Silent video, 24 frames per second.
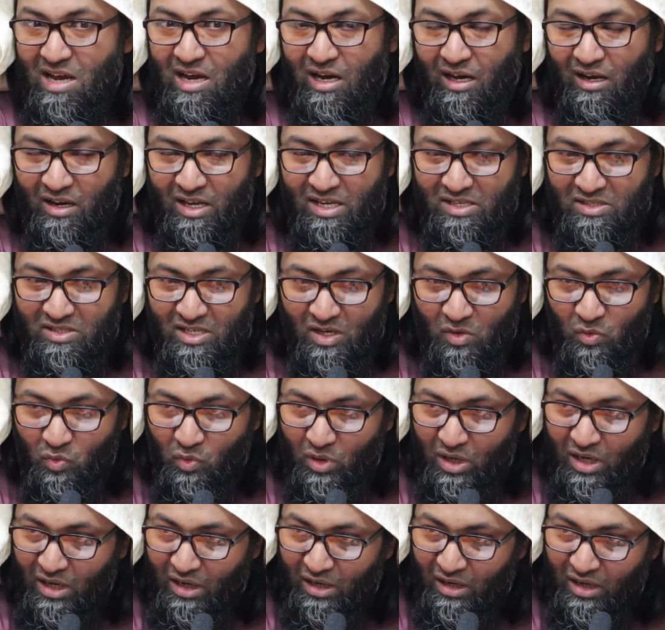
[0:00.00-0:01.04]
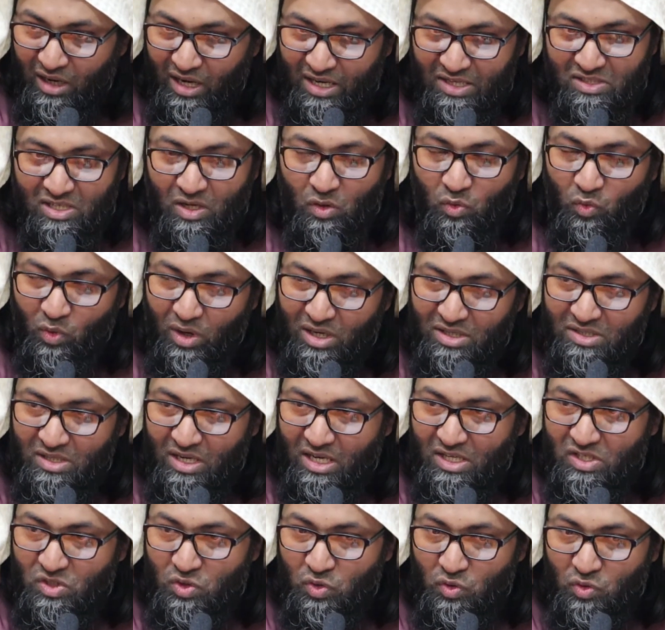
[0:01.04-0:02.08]
Allah still wants
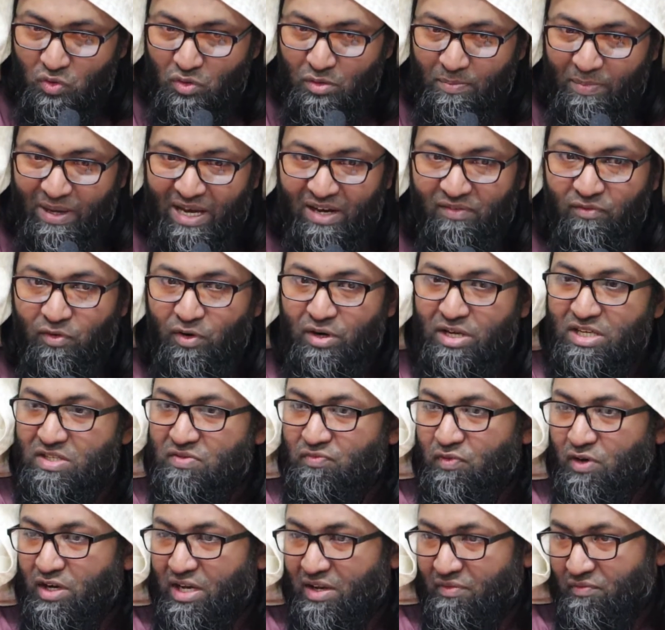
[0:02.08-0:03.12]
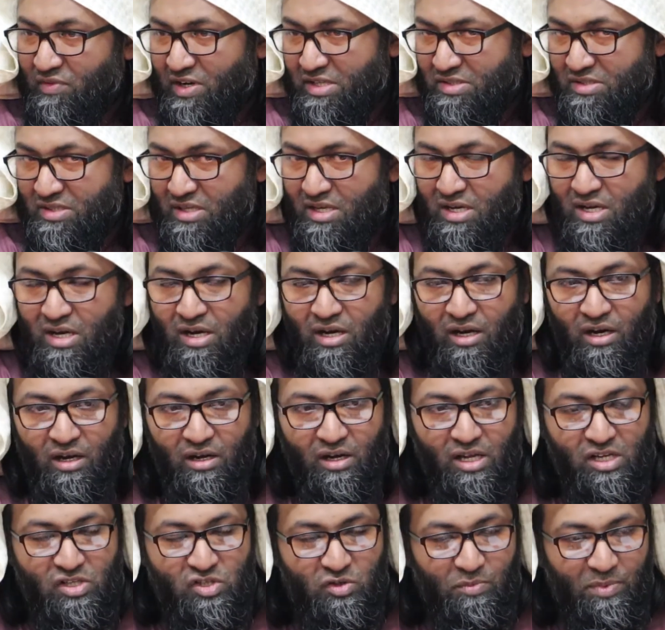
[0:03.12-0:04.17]
us to beg for His forgiveness.
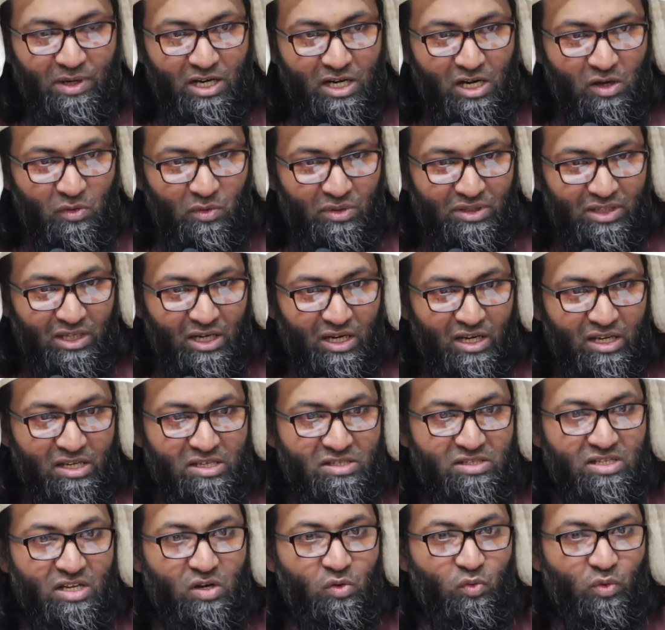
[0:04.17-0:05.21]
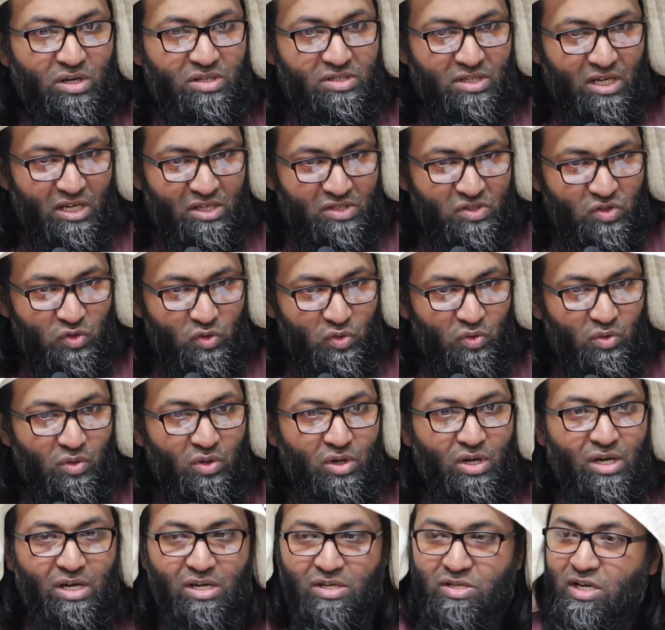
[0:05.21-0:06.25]
Allah subhanahu wa ta'ala still wants us
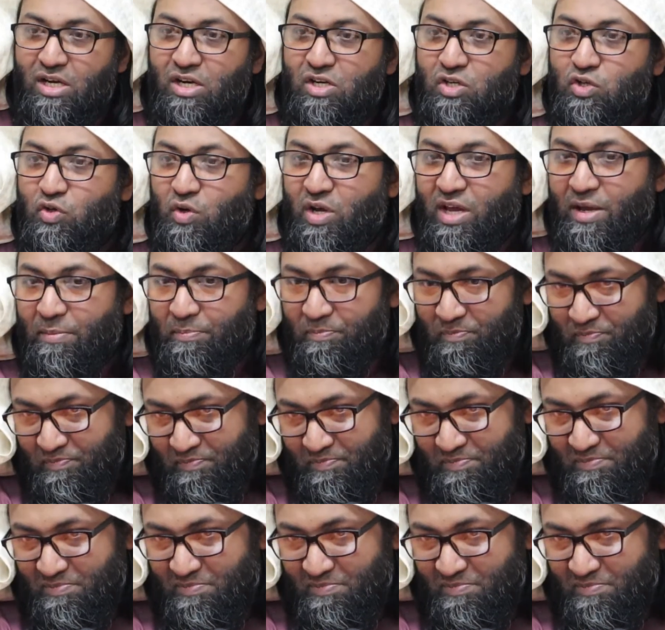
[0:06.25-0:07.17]
to turn to Him.